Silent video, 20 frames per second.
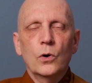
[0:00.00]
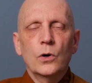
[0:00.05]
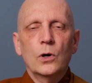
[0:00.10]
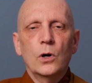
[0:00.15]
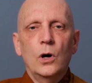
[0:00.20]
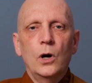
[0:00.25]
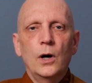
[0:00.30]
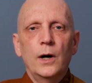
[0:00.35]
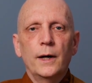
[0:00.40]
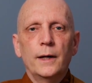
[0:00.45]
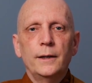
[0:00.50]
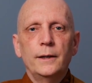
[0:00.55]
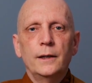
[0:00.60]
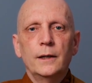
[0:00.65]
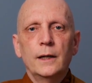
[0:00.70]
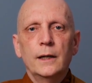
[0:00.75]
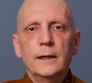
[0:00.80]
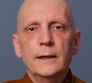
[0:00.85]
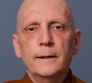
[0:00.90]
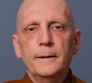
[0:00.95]

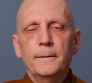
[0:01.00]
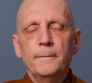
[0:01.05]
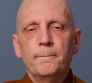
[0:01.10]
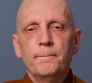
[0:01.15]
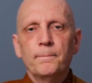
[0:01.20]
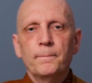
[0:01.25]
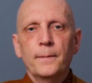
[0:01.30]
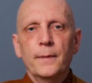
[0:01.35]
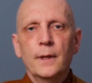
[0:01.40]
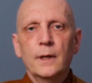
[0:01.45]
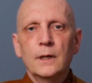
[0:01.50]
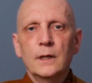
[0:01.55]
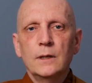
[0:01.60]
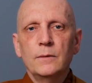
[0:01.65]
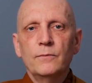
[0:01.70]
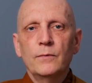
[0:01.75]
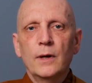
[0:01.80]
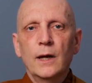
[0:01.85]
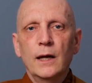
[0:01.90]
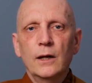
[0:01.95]
on
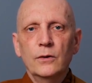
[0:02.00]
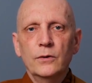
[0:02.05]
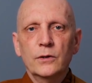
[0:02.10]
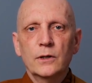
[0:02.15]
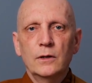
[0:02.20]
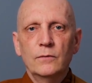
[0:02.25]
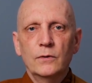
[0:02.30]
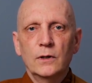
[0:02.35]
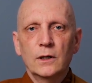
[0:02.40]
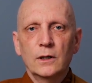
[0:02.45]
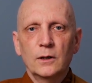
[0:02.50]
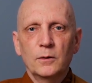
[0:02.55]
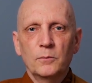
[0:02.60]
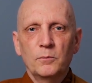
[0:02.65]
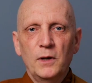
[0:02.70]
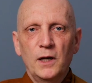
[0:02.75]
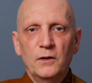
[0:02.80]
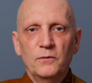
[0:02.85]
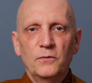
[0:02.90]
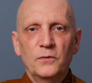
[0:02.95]
the health-giving
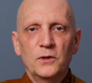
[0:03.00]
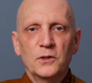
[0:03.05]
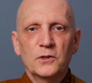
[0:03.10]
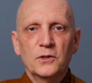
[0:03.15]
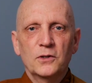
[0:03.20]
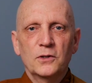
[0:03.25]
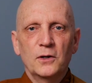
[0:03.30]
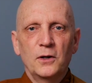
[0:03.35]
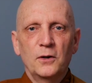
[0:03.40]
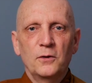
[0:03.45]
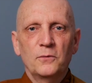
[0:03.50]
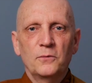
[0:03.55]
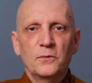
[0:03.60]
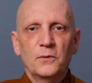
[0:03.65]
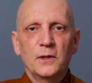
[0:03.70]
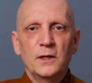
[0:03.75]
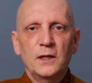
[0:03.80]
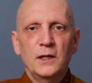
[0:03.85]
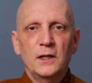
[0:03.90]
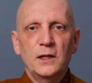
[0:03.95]
benefits of
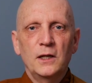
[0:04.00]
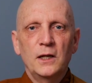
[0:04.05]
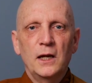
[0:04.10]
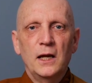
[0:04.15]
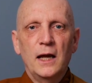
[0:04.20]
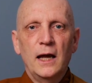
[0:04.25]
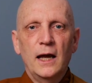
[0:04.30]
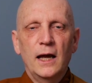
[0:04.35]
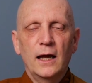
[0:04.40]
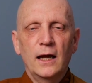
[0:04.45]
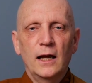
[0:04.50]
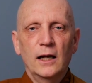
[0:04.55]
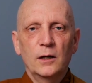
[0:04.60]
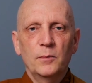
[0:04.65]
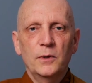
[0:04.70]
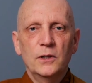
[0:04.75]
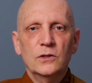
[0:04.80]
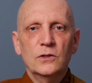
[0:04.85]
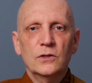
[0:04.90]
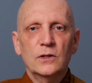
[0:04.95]
the
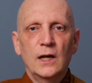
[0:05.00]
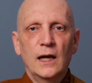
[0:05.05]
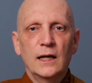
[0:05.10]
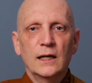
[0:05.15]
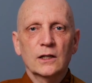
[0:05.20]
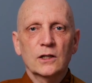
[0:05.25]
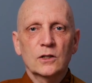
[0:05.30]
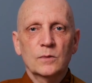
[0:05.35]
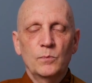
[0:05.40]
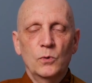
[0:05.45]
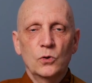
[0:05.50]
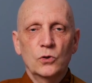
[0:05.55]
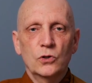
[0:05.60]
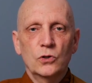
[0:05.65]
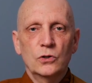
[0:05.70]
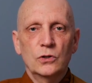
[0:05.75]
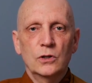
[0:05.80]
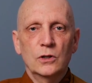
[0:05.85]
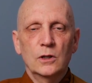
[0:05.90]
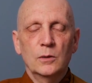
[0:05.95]
elements and
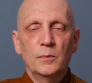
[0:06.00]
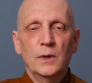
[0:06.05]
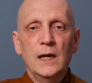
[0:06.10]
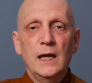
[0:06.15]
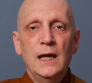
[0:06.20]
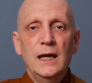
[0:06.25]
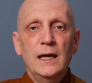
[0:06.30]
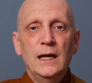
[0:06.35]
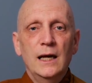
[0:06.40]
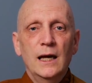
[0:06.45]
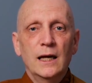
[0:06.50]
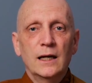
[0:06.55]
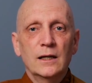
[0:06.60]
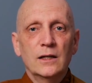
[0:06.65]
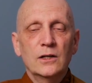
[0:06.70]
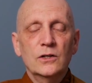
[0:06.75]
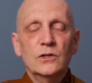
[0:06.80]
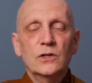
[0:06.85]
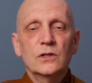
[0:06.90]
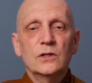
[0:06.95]
exposure to them. And
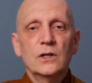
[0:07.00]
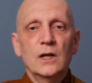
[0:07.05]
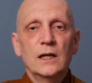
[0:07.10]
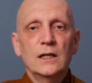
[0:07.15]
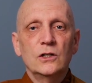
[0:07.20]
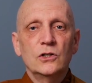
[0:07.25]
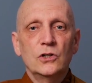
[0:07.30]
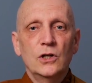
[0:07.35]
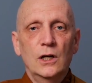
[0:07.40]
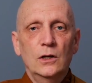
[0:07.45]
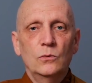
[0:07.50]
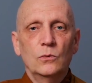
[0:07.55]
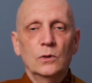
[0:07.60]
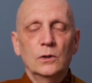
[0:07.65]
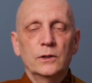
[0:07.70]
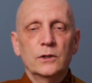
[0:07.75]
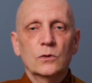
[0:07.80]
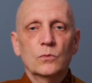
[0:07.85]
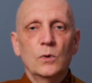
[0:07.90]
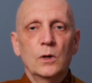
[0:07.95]
this, in
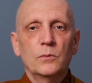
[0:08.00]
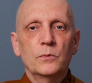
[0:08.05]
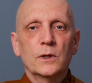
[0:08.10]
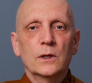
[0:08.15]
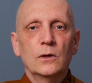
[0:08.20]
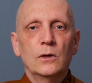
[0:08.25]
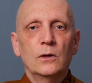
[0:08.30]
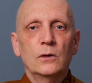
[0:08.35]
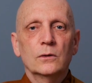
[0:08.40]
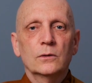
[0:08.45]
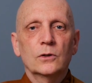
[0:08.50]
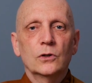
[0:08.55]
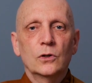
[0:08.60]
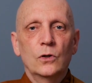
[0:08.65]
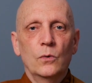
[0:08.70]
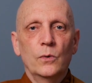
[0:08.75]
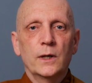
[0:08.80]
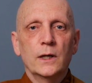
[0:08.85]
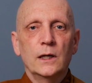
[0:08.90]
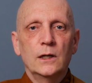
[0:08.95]
general, is what we call
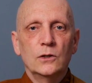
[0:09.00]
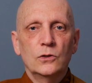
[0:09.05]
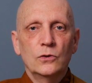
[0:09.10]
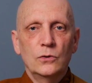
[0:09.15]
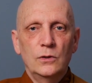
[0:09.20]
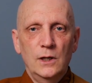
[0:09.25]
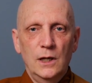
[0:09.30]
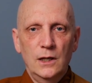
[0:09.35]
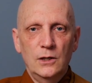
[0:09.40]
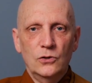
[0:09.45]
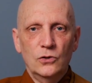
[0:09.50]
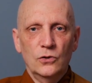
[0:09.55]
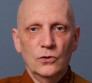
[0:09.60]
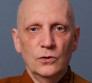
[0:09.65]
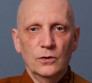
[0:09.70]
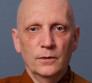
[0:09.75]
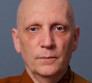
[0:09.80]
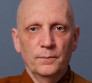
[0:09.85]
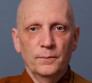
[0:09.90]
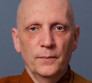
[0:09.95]
going into
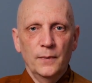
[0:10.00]
nature.